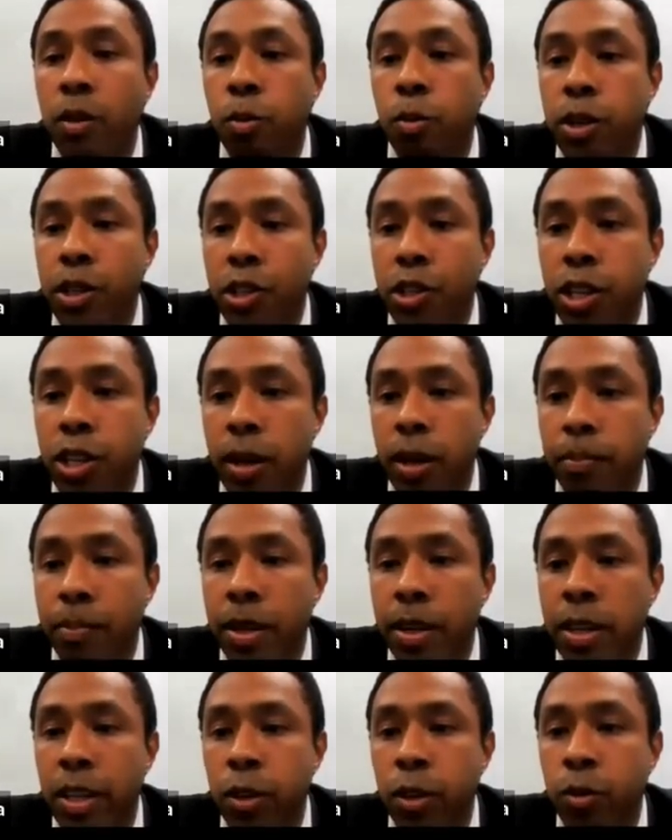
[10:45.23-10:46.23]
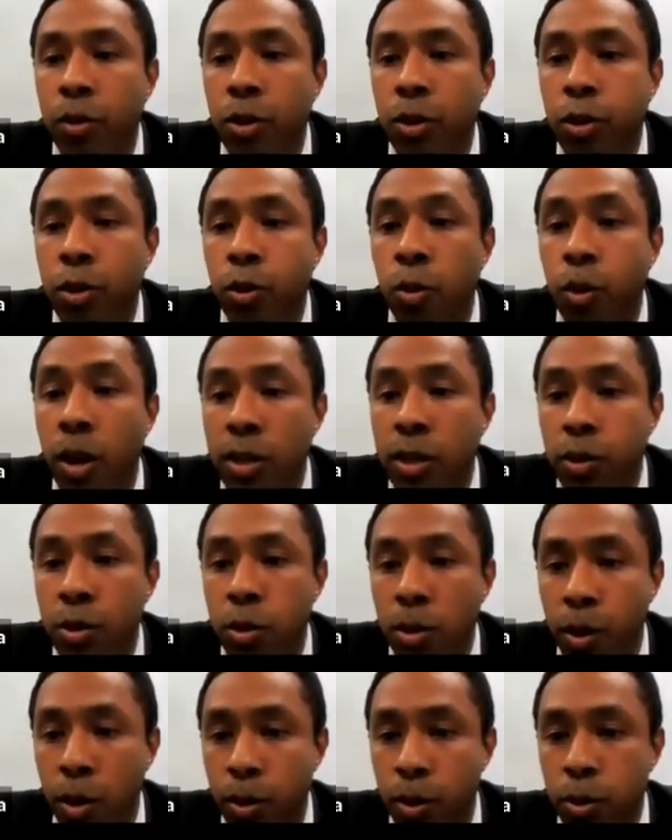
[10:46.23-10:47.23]
which company you want
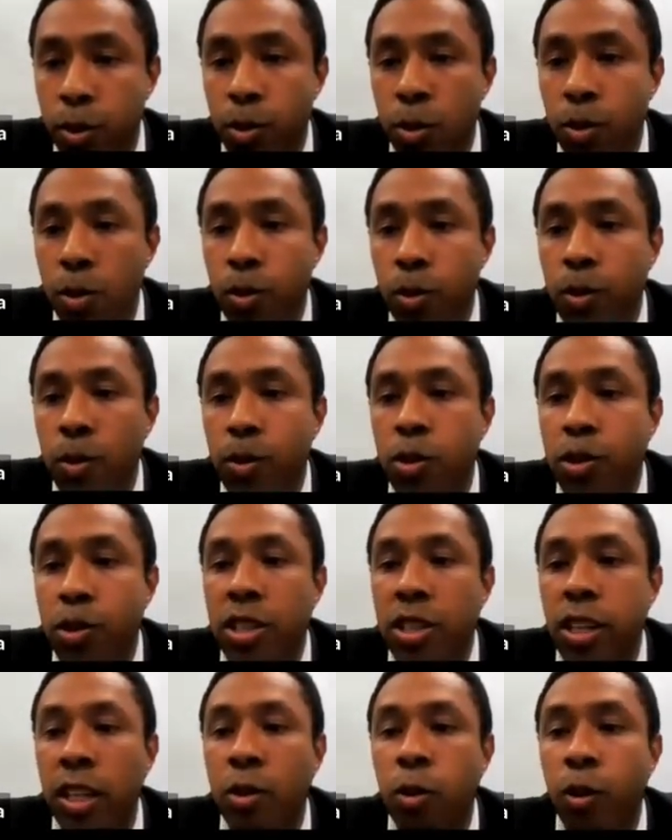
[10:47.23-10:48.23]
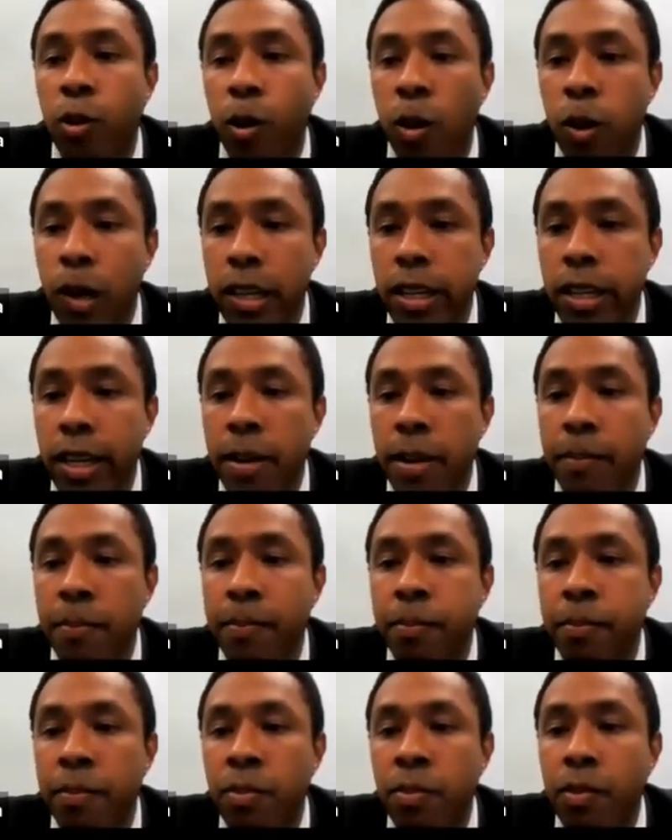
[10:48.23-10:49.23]
to go to, start calling
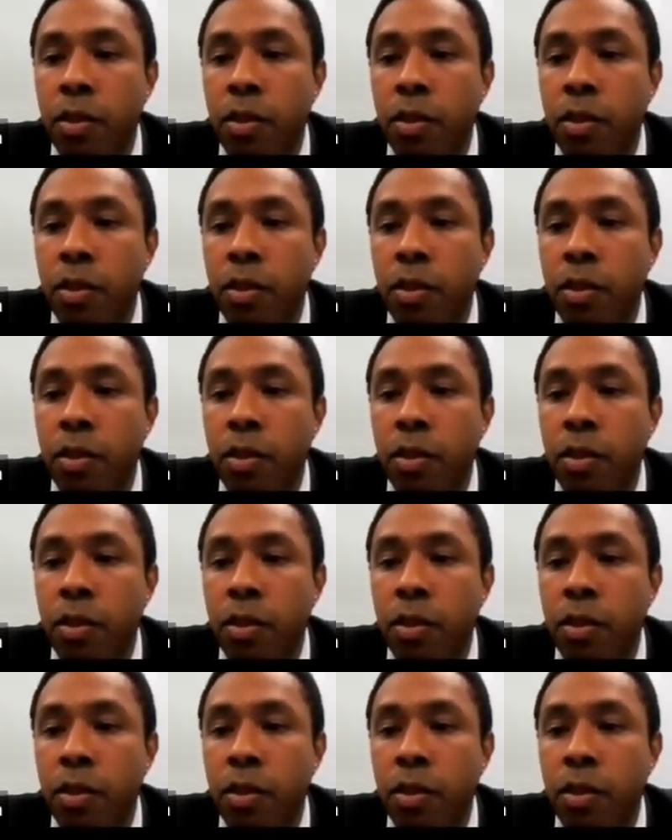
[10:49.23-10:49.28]
them,